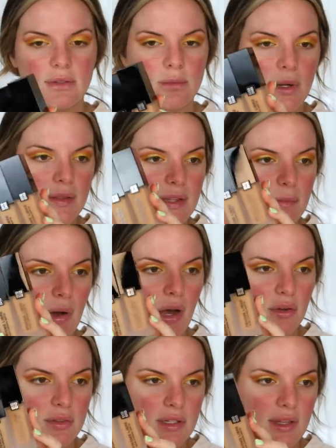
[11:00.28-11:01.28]
is what the
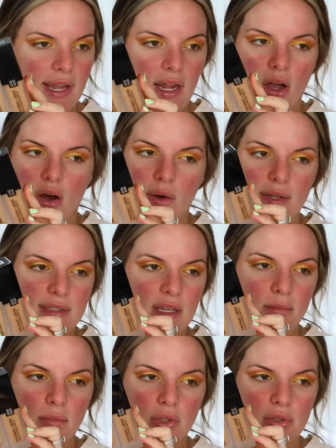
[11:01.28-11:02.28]
bottles look like. I always
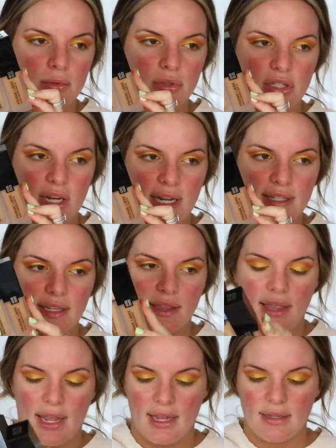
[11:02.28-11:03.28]
get multiple shades and
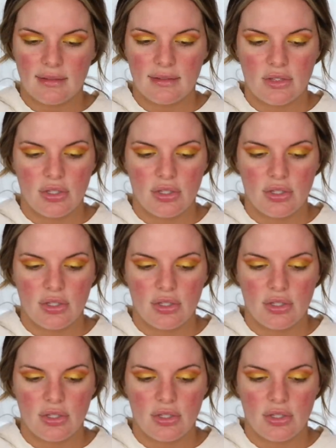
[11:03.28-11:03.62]
things